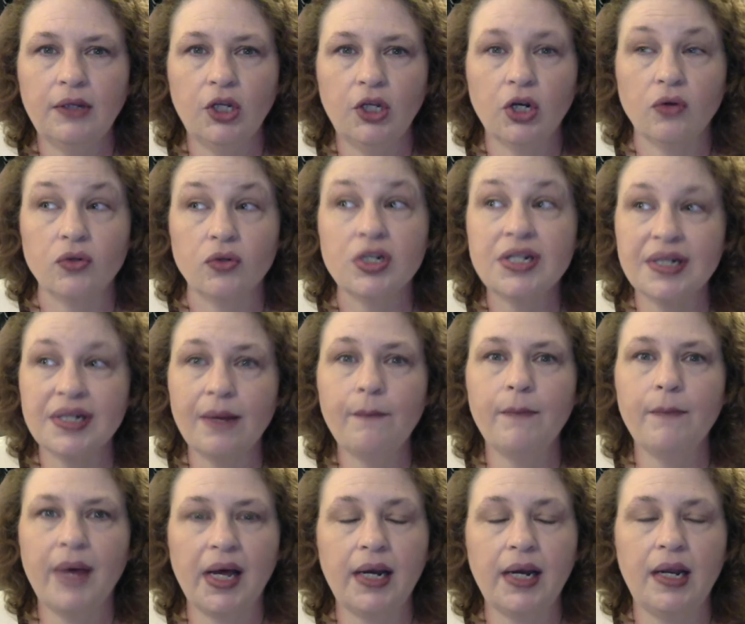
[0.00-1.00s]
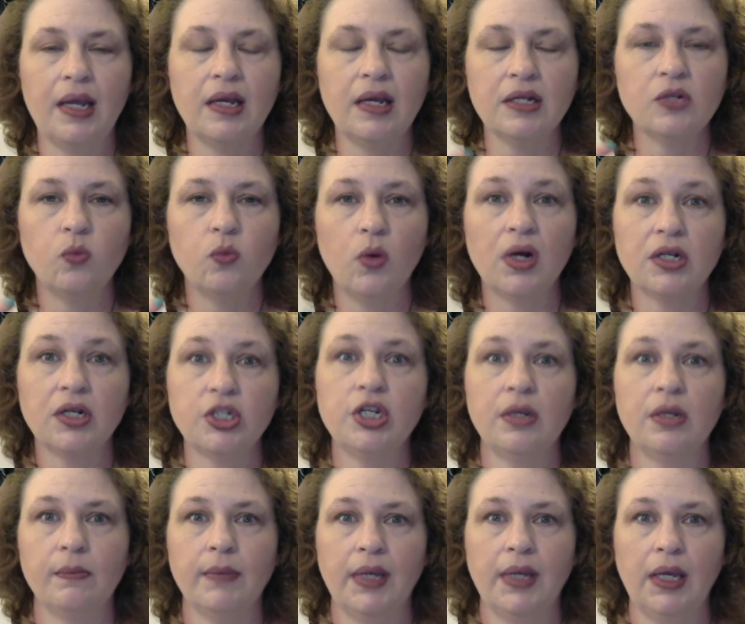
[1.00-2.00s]
know, somebody is
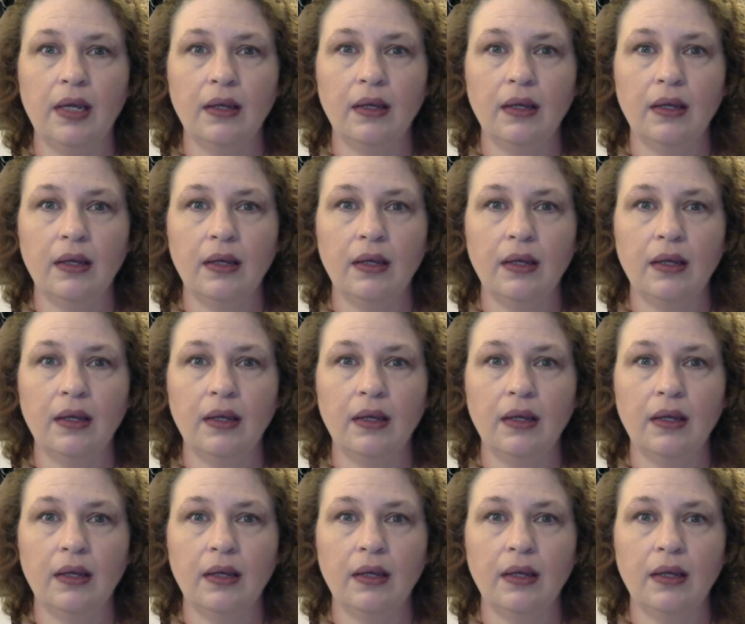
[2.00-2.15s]
watching me.